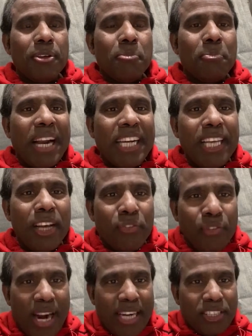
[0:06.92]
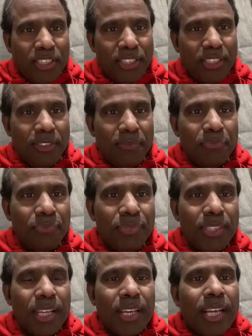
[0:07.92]
My dear friends,
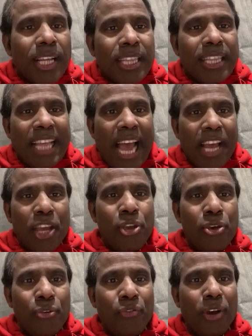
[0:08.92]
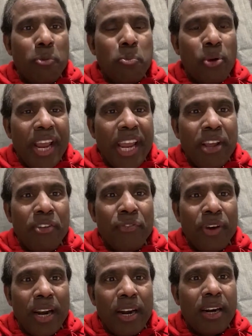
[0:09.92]
thank you for praying
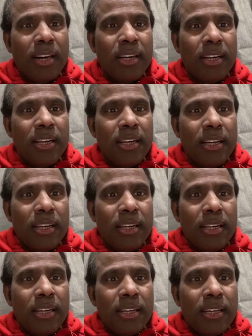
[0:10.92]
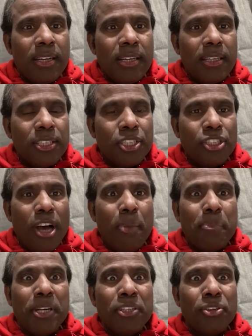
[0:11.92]
for
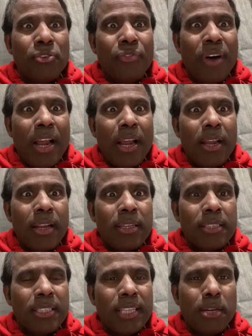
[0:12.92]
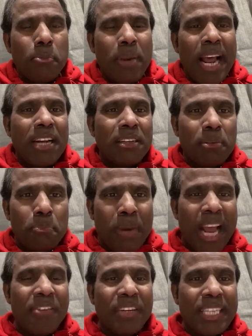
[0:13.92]
stopping to fight steel plant
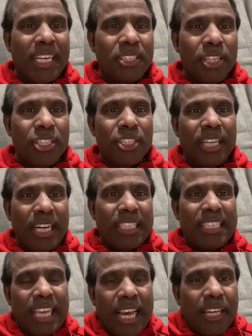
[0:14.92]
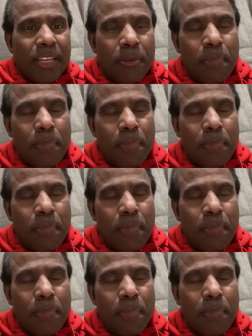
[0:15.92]
privatization and selling.